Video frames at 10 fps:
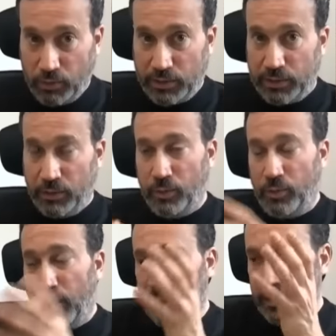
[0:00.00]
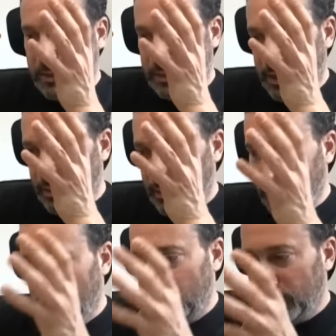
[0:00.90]
also
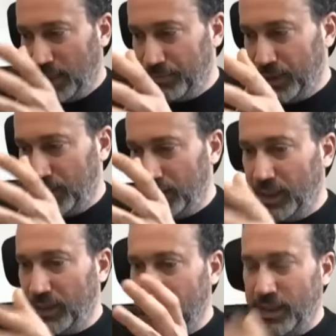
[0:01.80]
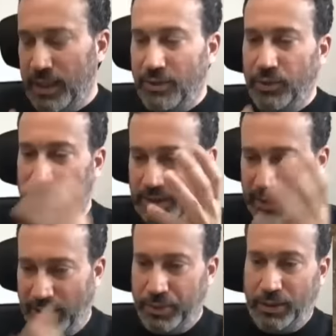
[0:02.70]
understanding what is happening in Gaza now. It
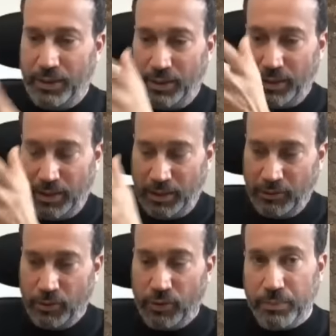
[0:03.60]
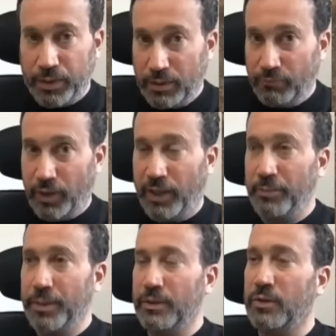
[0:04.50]
is happening in urban
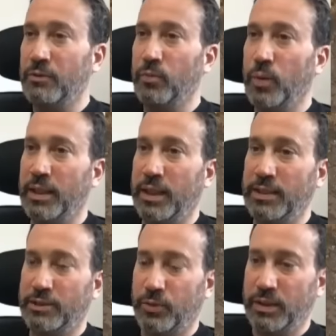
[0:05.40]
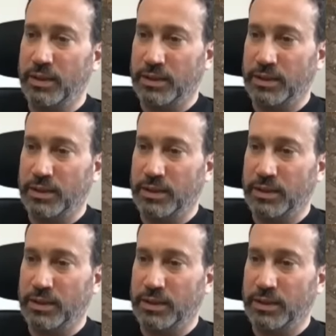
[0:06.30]
environment, and one has to